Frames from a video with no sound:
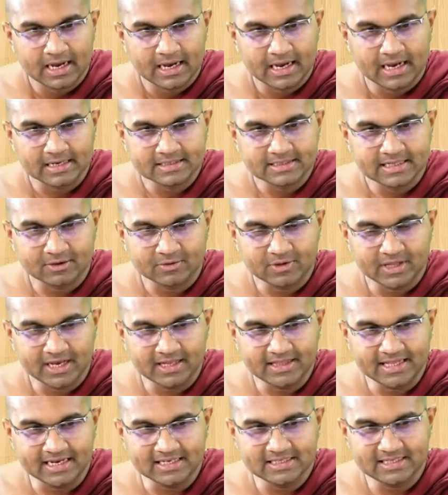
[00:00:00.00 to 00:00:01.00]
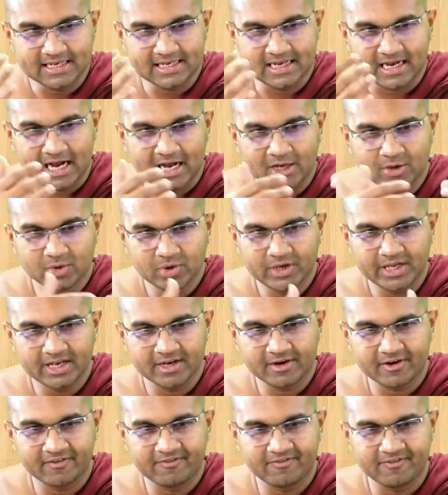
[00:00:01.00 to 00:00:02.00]
uh, now there they, they
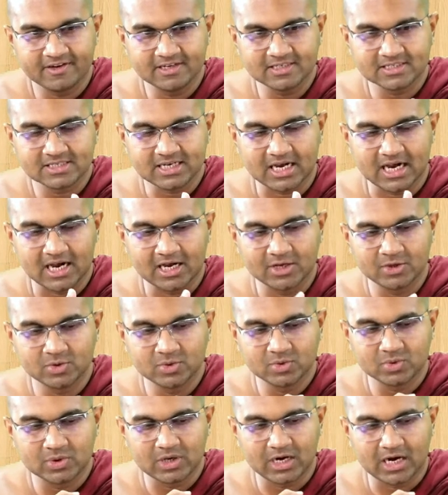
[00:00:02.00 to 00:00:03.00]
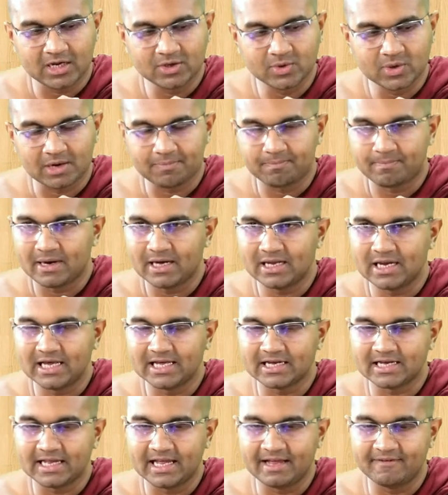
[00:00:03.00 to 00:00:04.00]
here refers to ayu kappa
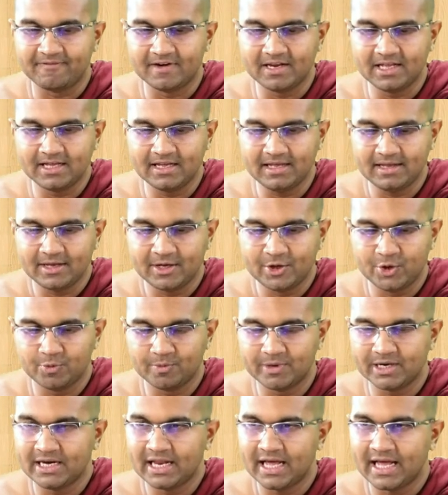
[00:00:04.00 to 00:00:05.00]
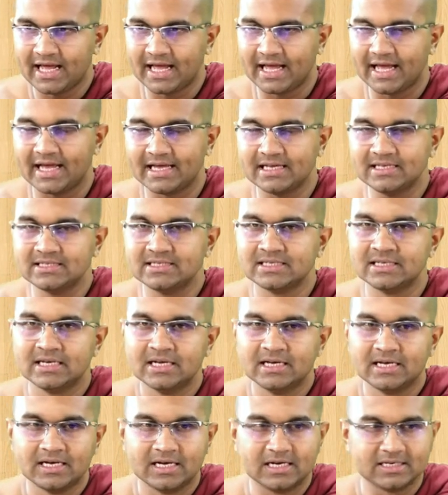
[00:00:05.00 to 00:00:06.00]
like every human has
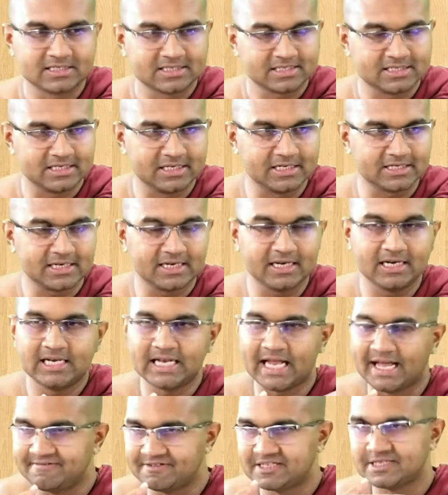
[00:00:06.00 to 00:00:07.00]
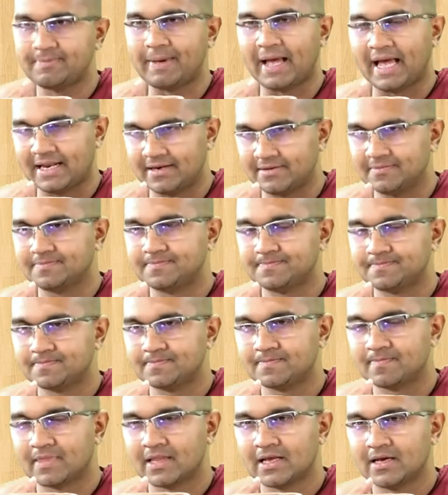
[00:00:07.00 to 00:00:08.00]
a certain lifespan
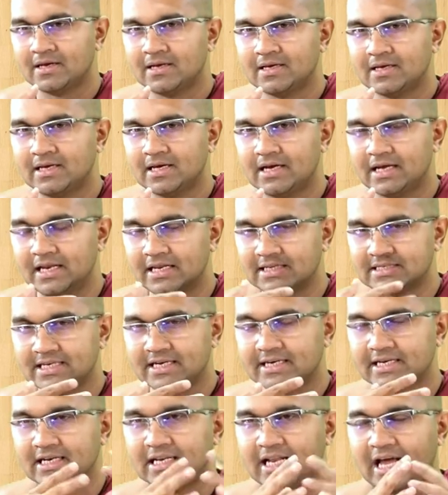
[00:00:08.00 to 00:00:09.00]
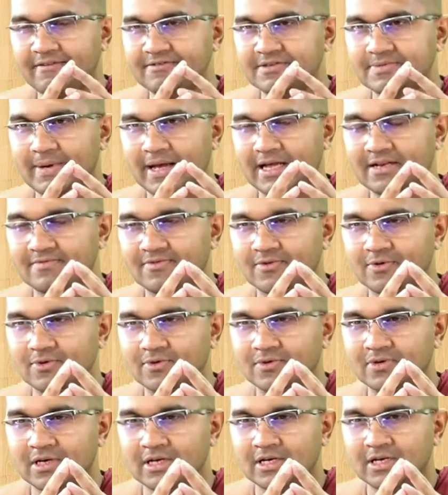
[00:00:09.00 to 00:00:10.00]
a certain lifespan
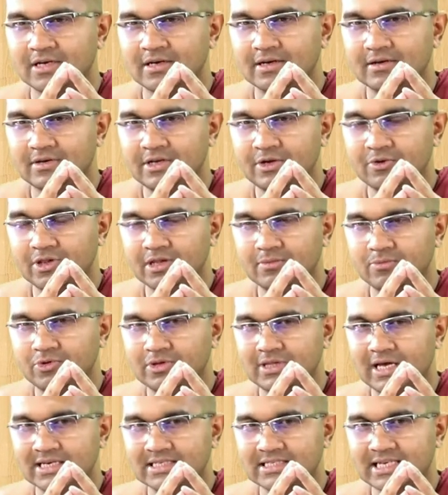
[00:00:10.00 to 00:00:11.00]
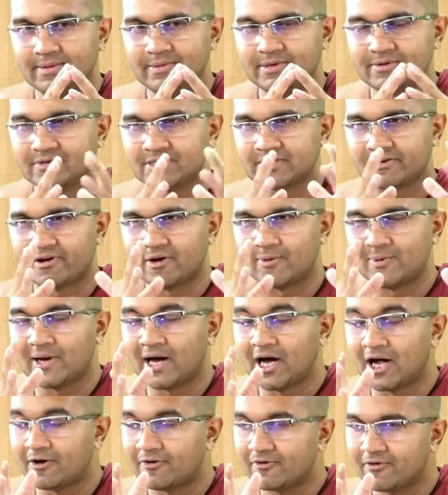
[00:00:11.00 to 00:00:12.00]
for during the buddha's time it was around
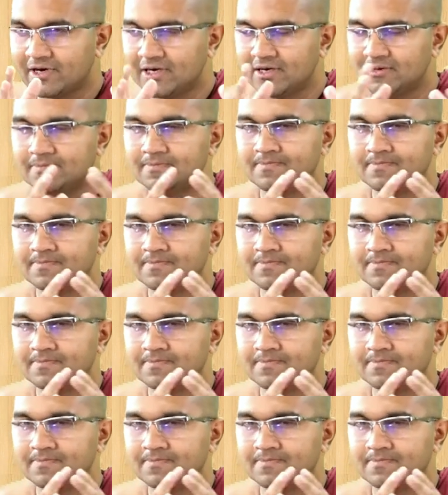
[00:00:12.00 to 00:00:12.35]
100